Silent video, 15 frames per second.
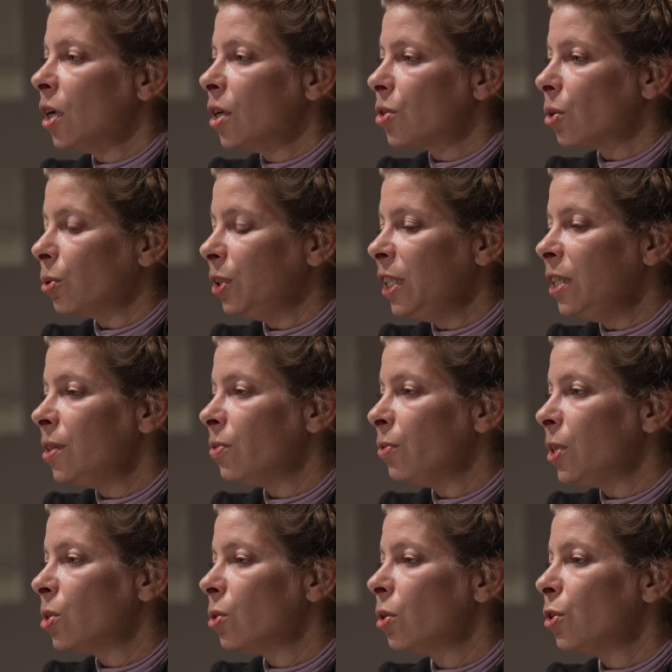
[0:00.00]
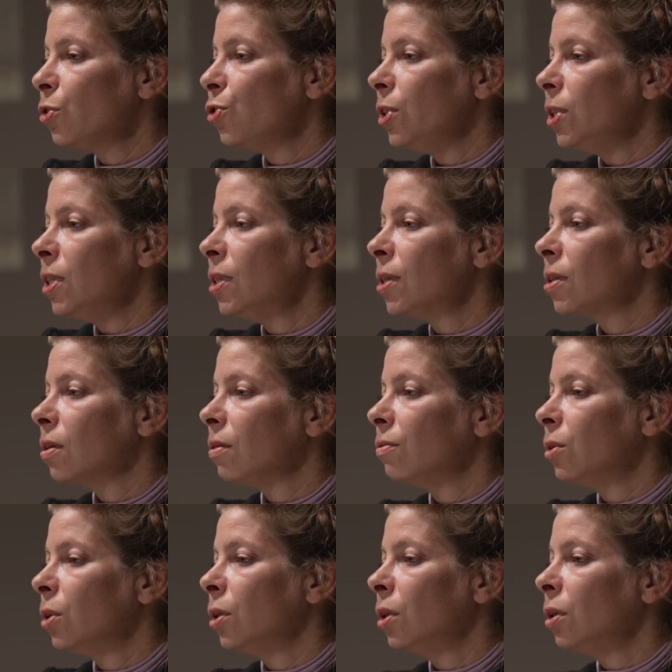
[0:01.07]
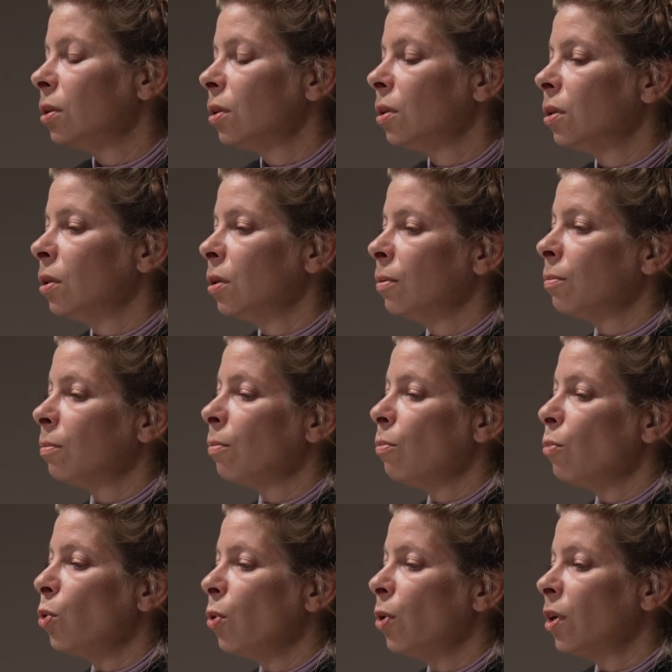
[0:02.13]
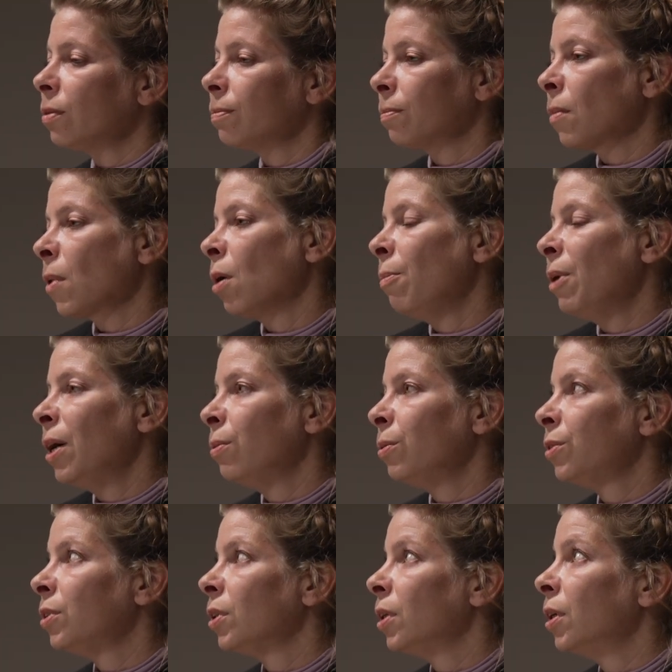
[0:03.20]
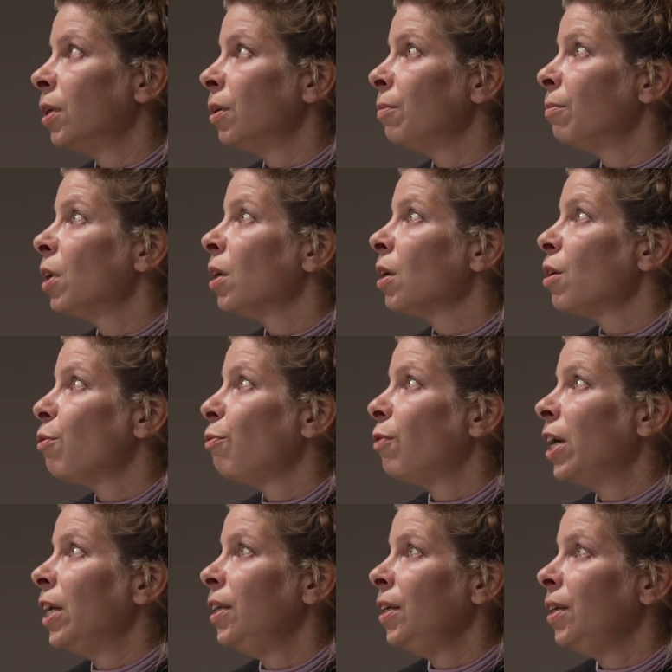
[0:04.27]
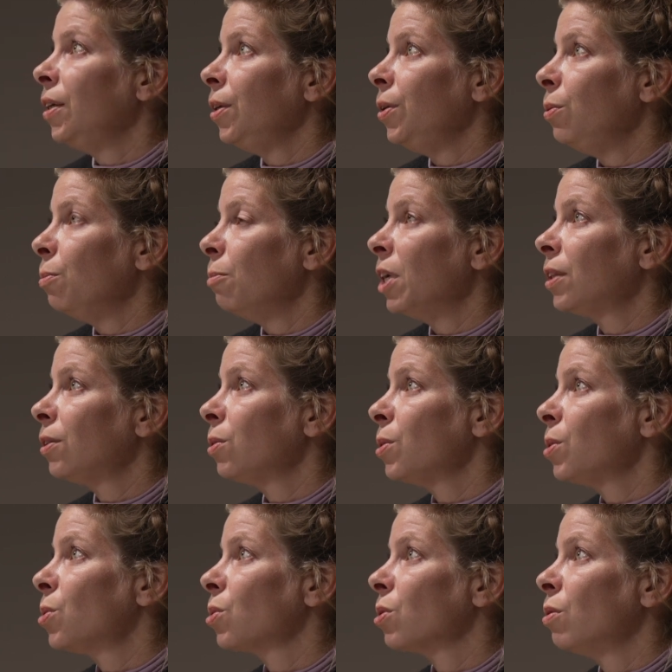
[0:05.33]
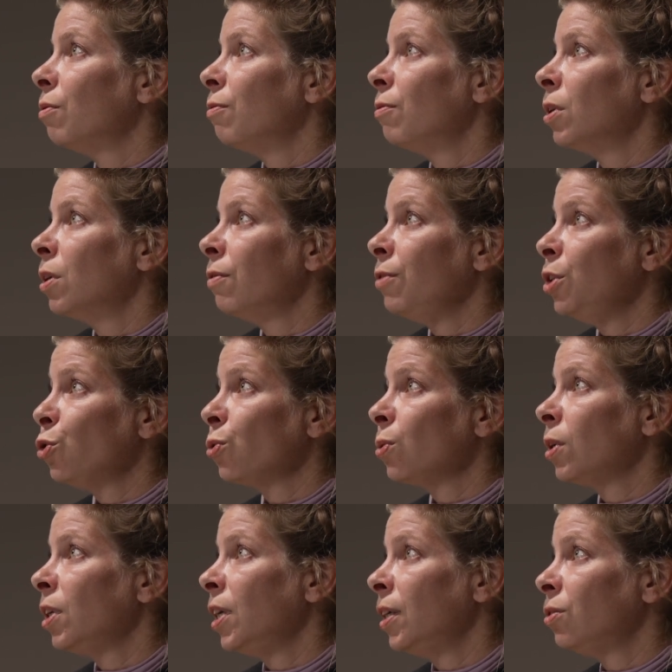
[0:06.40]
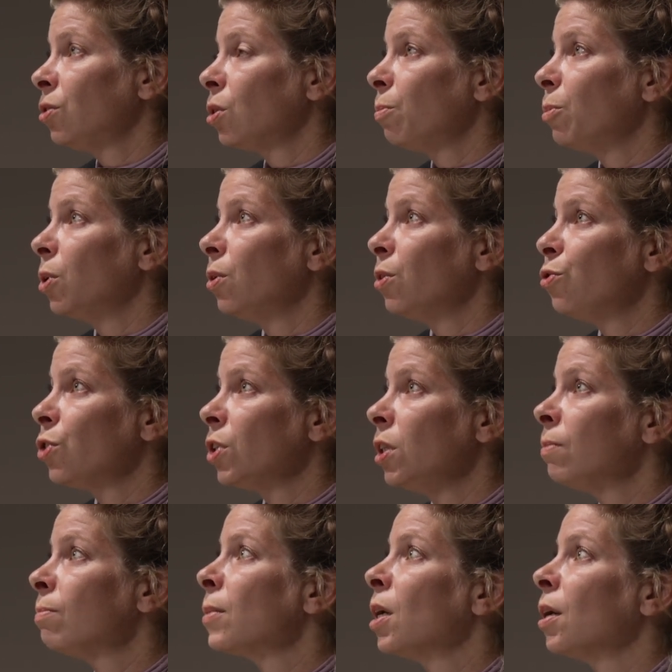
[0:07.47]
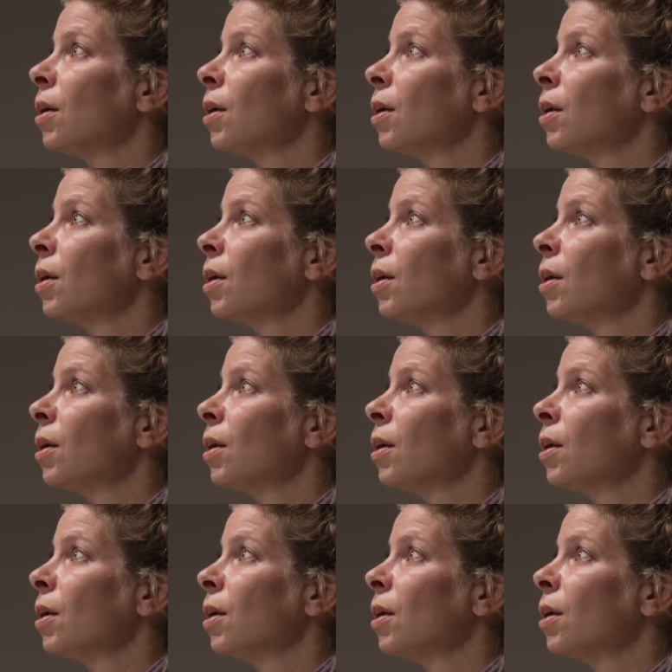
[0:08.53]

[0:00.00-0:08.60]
So these researches were more about finding new methods of visual anthropology